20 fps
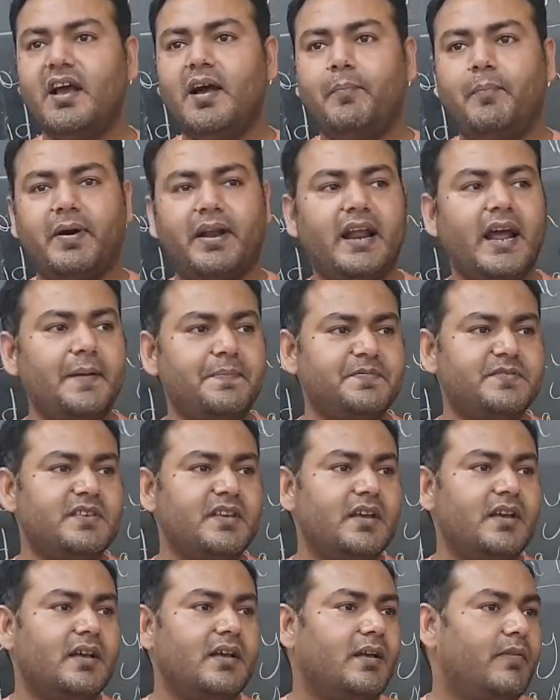perhaps
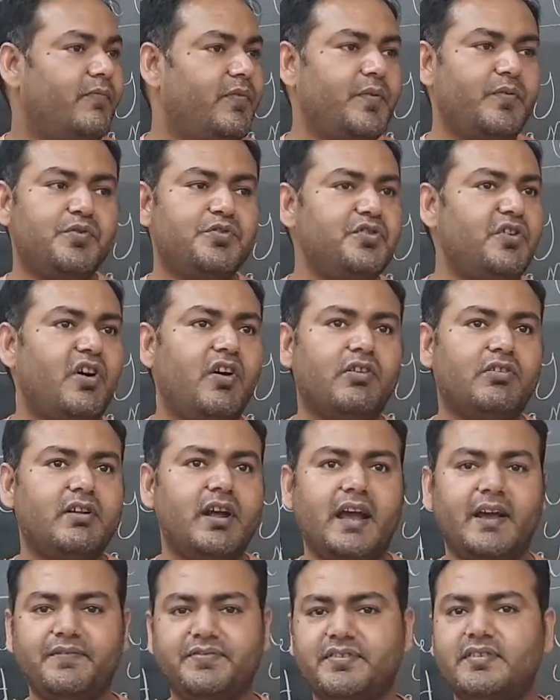we would not
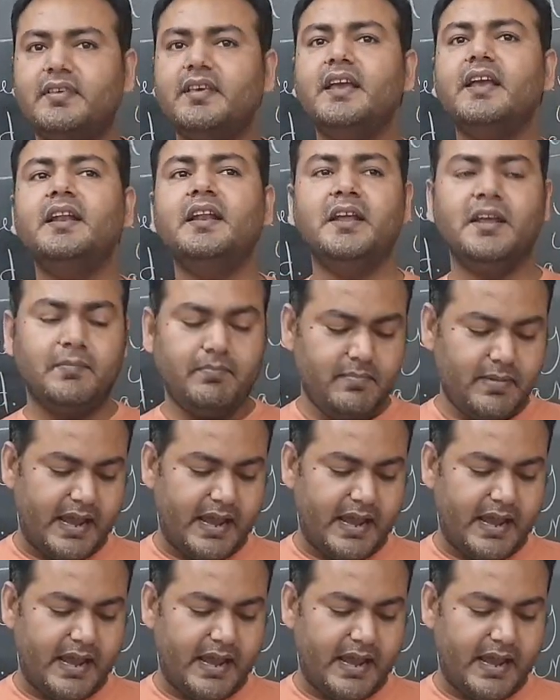have seen him